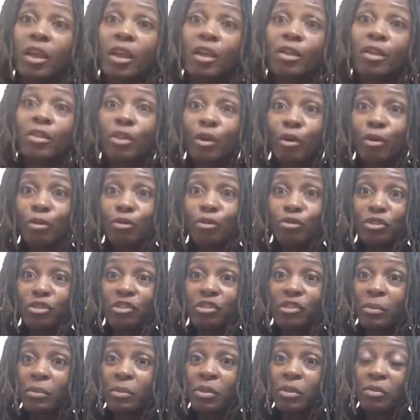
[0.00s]
those are
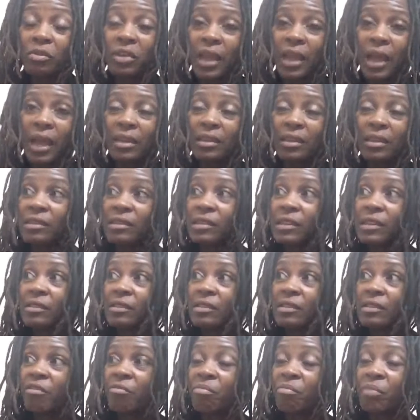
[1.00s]
some of the realities
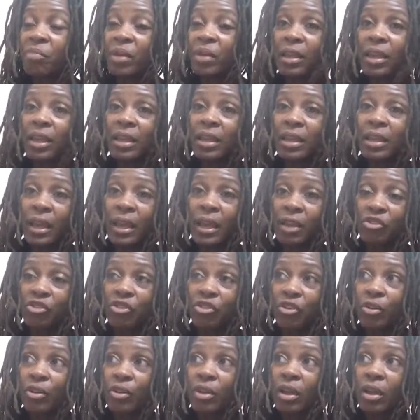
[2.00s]
of being in
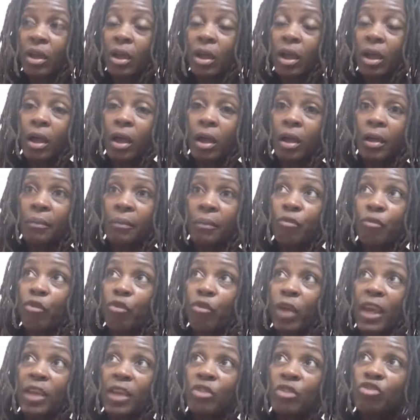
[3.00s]
nature.
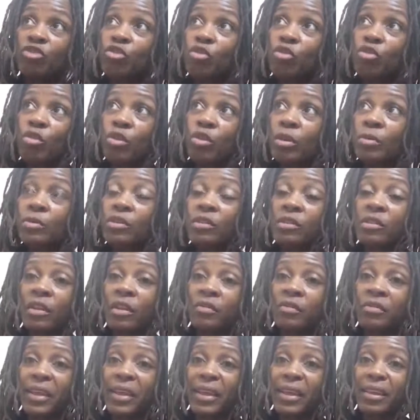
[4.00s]
Rainstorms and
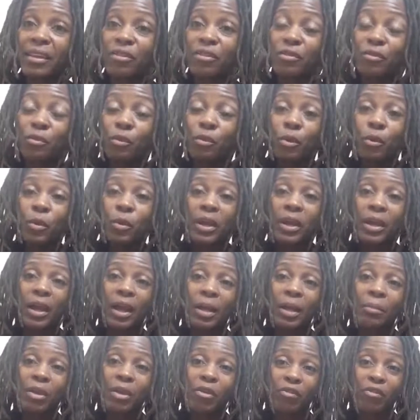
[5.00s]
stuff like us. Where we're
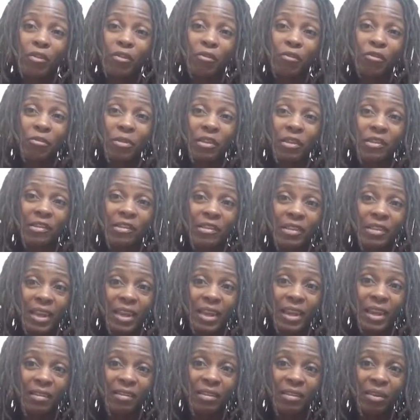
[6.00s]
coming from the city,
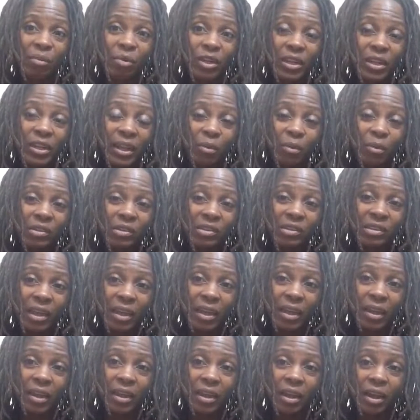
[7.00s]
as someone that was not
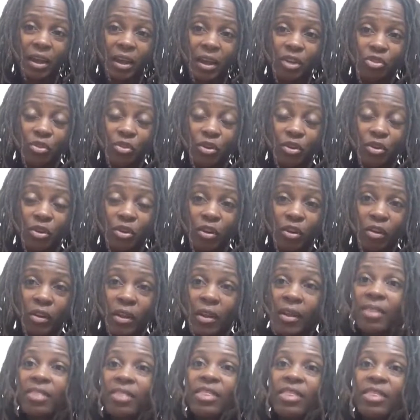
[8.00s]
a country girl,
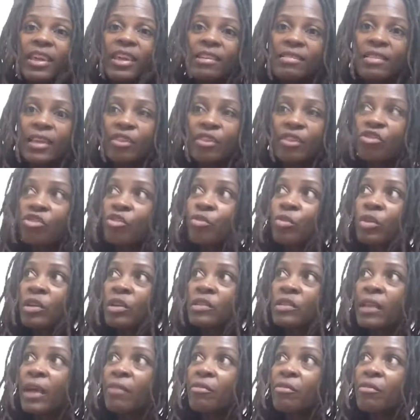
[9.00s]
these things to us
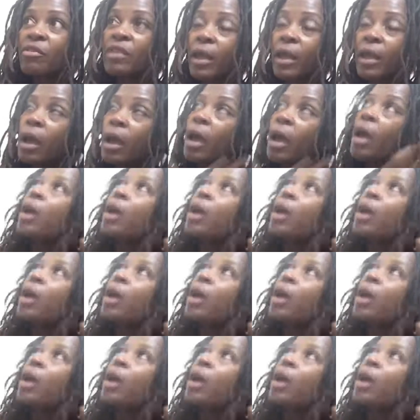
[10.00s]
have us like,